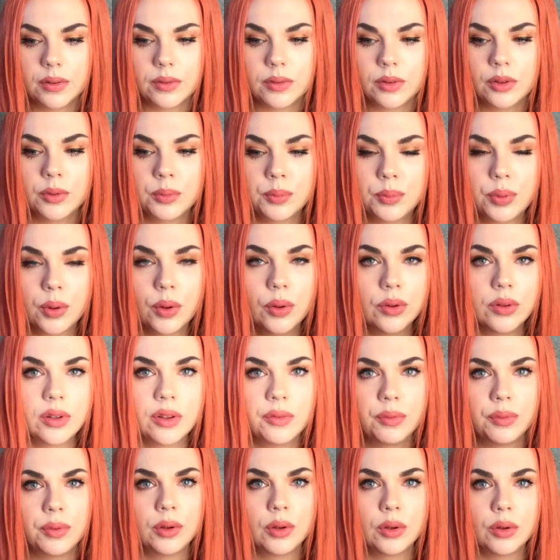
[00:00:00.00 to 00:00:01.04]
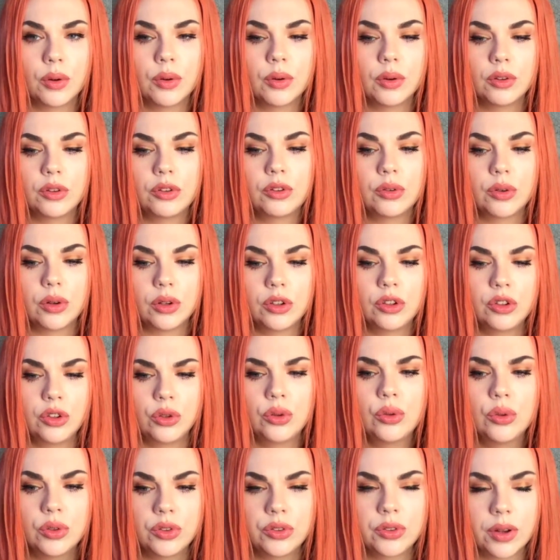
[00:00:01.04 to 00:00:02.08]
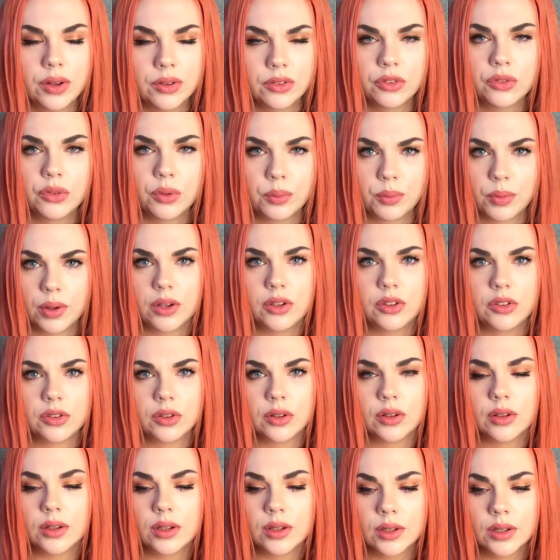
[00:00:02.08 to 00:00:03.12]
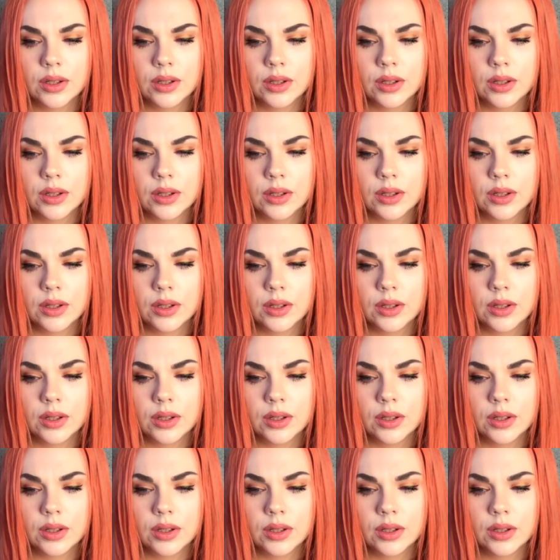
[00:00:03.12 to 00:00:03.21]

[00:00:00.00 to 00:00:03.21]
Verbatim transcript: you both have been going through a huge transformation.